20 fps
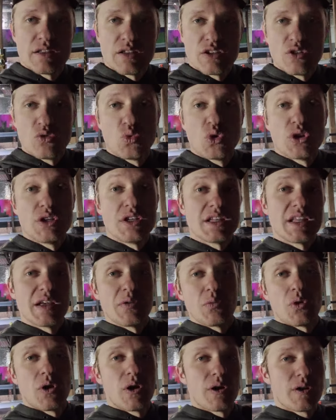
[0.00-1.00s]
then you wouldn't
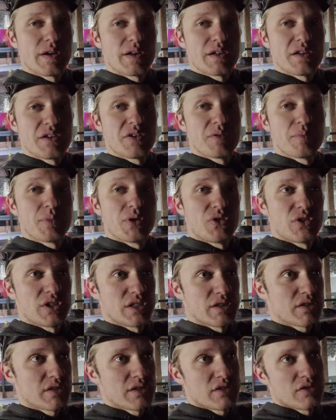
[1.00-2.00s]
get water into your
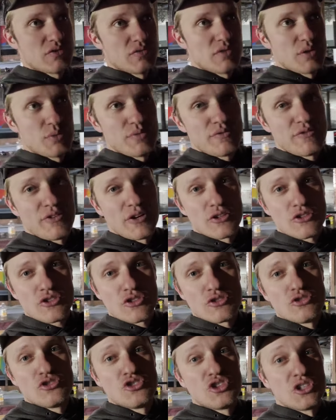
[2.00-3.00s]
building. It would
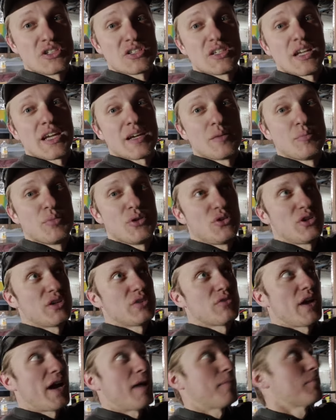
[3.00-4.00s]
function just like a
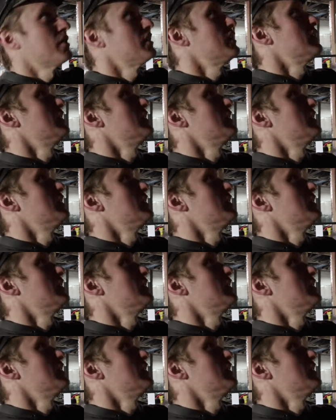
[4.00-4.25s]
building wrap.